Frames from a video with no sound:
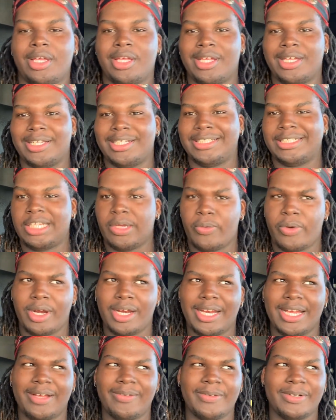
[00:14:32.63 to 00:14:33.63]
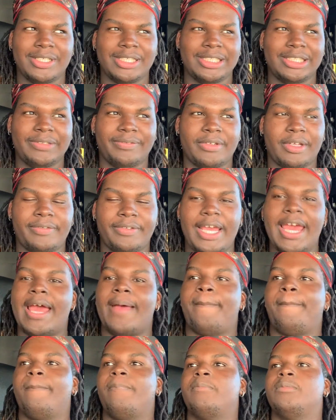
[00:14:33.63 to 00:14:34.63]
let's see, where to leave us. Yeah,
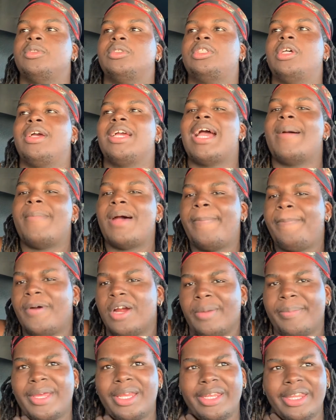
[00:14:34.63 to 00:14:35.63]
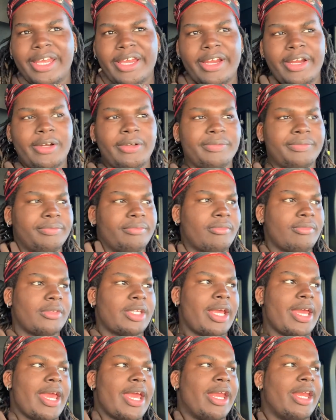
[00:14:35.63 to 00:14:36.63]
so I got my permit there,
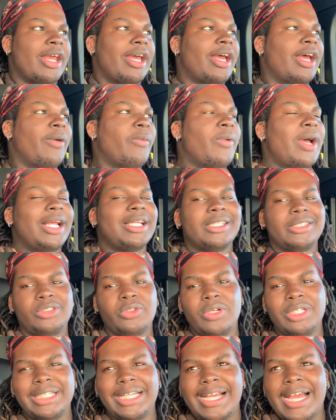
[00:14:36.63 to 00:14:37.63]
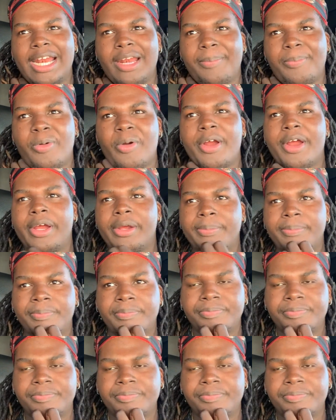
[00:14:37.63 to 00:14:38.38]
and as soon as I got the Prime,